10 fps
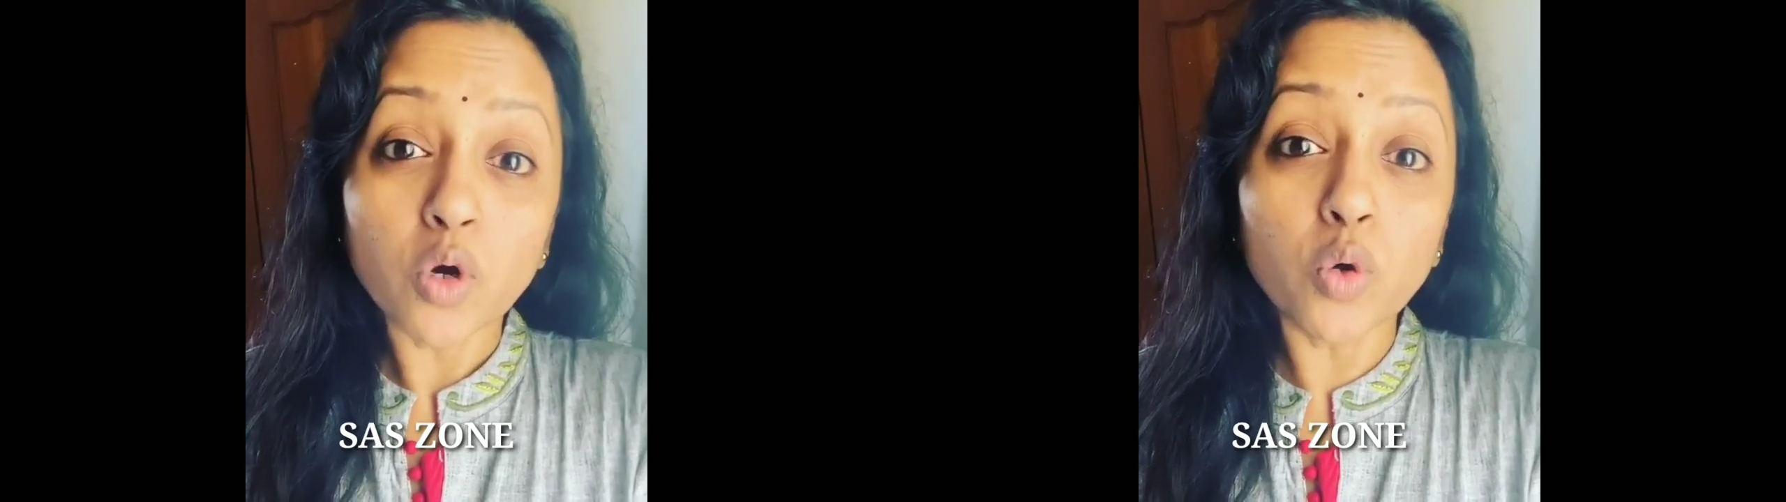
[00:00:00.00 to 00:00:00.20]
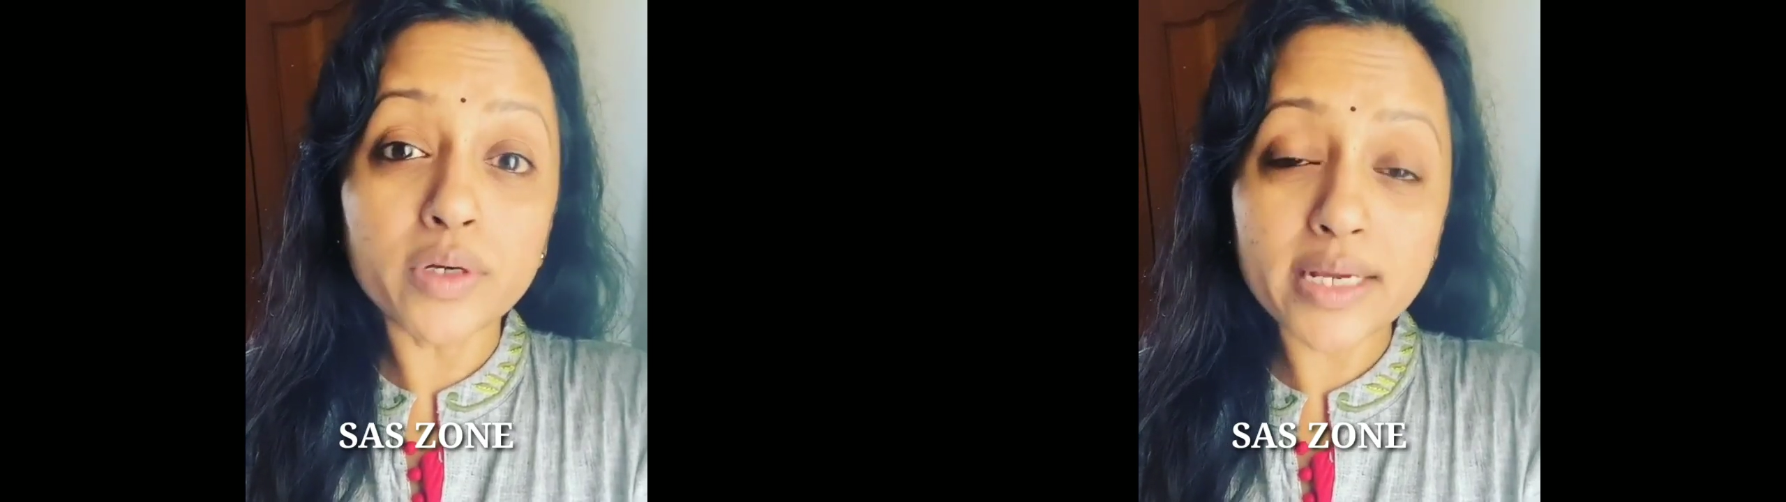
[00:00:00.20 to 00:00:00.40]

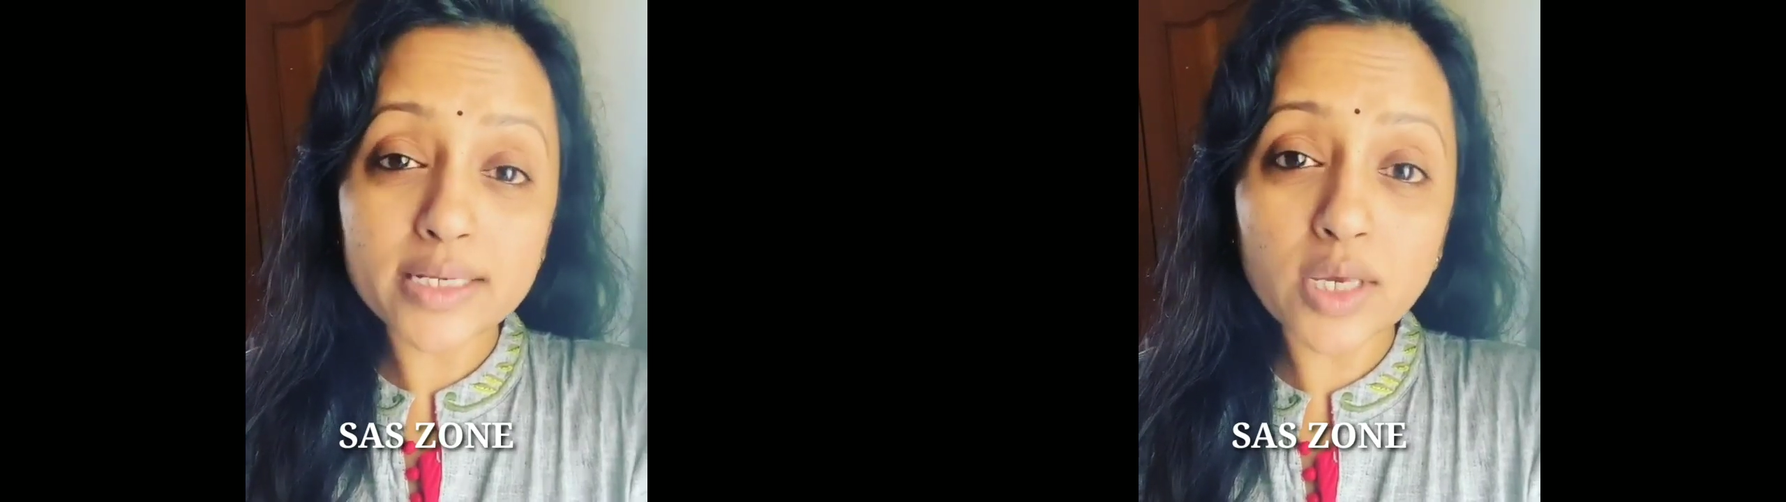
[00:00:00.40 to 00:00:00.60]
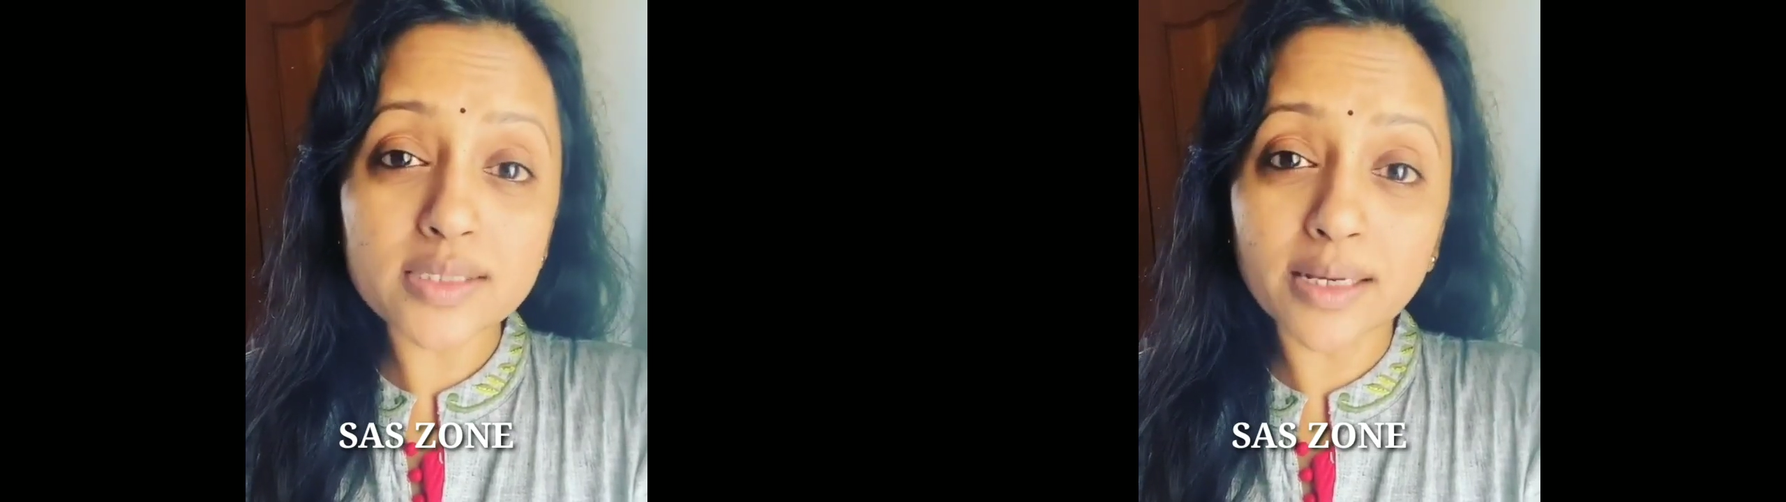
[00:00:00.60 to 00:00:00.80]
who
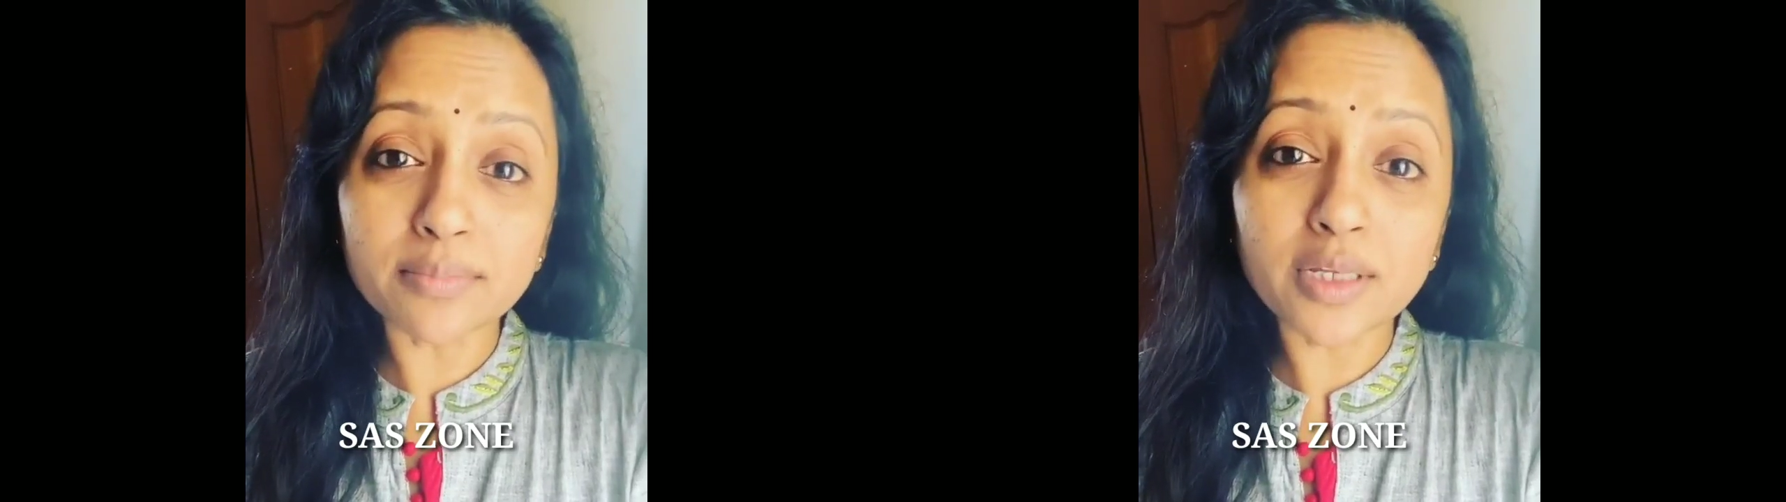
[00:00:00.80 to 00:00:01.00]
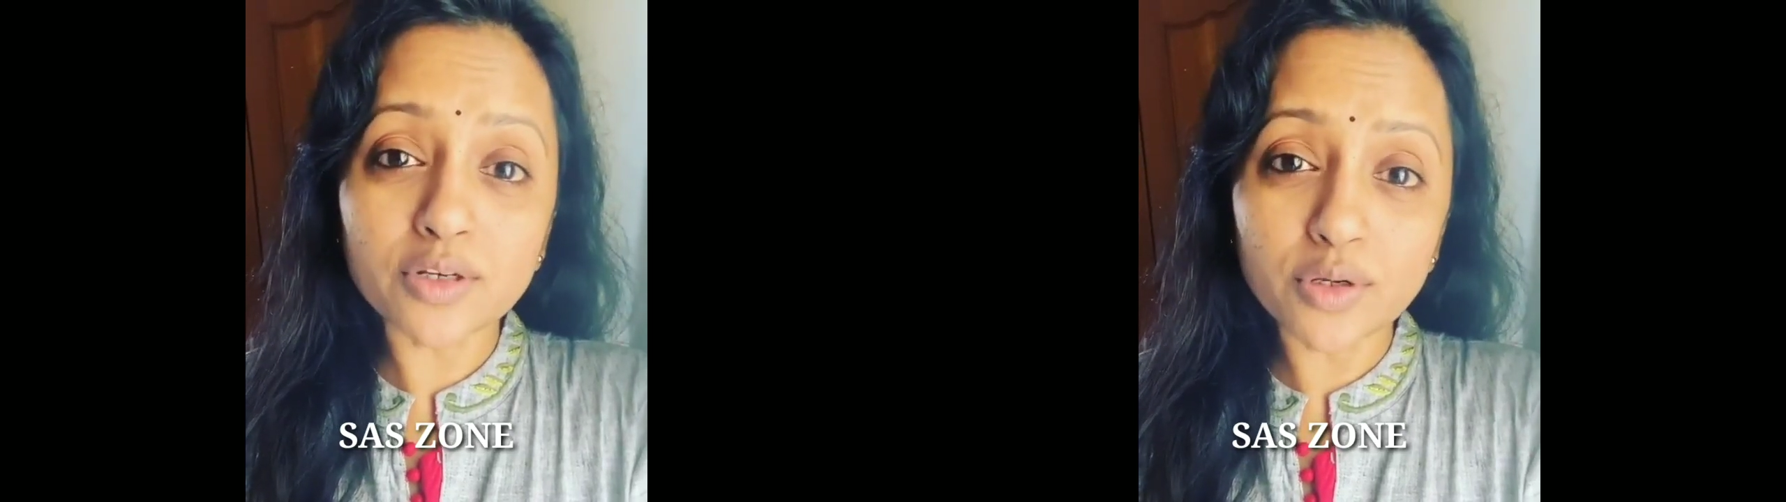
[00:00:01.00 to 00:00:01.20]
teach us
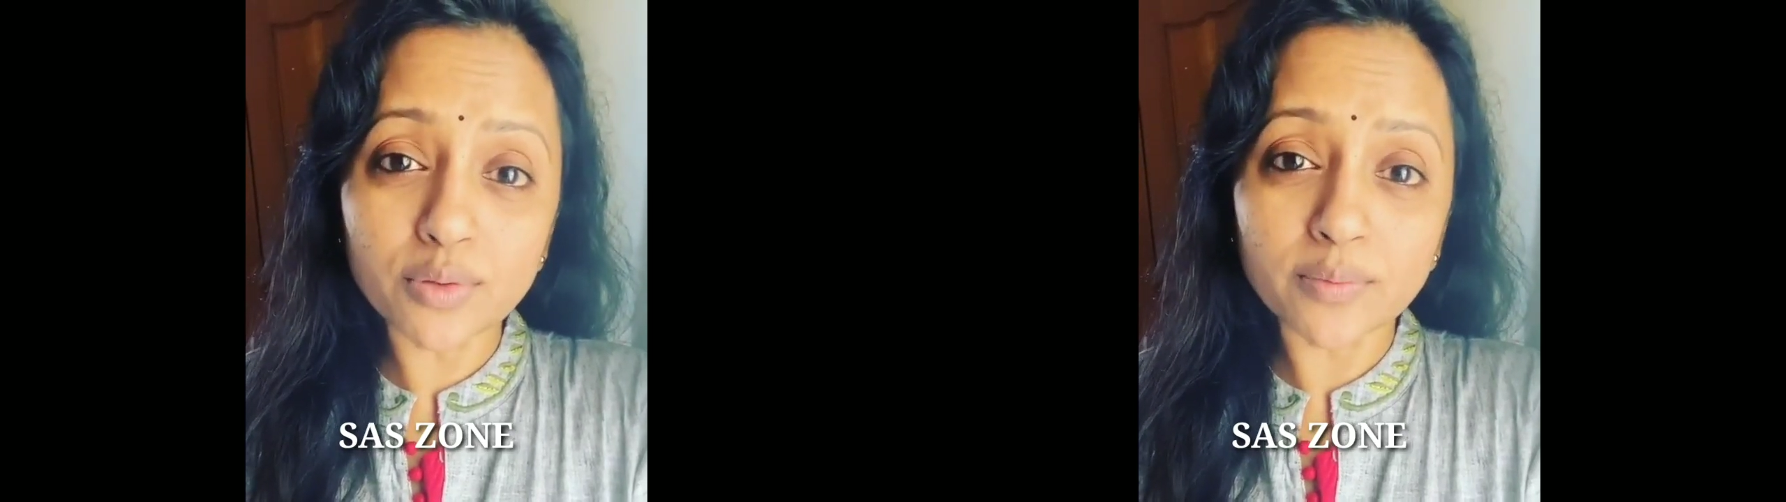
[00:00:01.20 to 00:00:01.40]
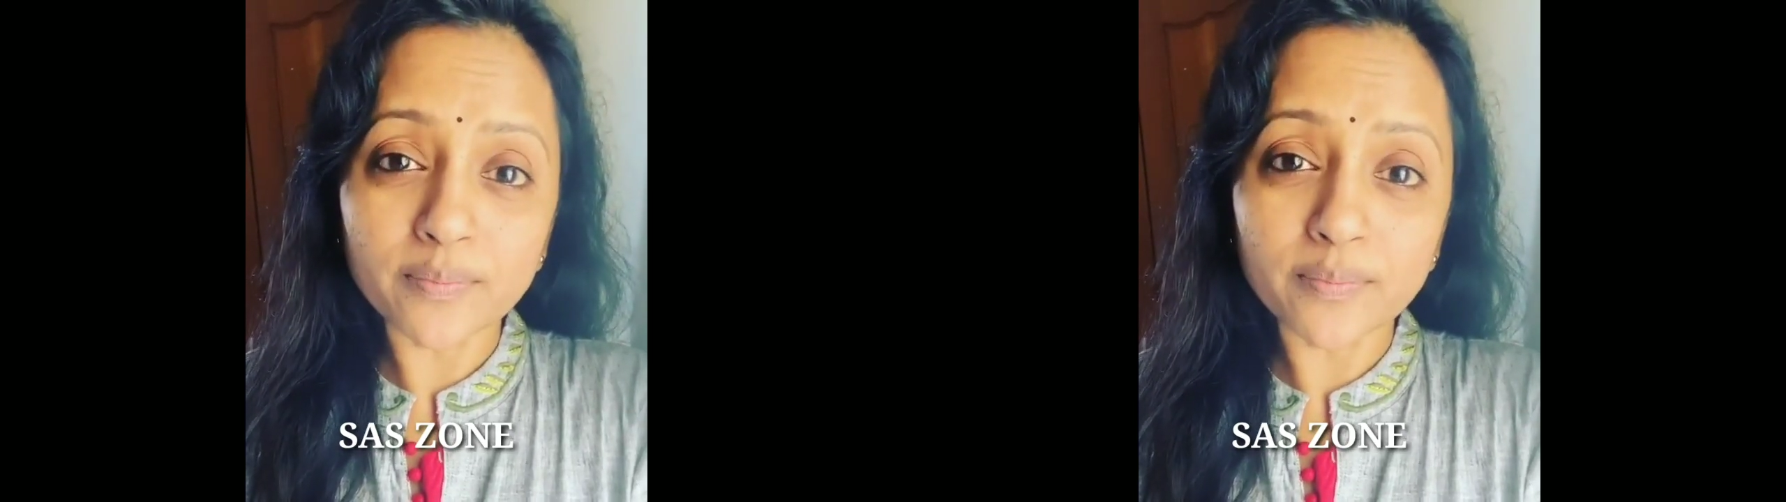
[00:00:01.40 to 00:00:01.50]
something new.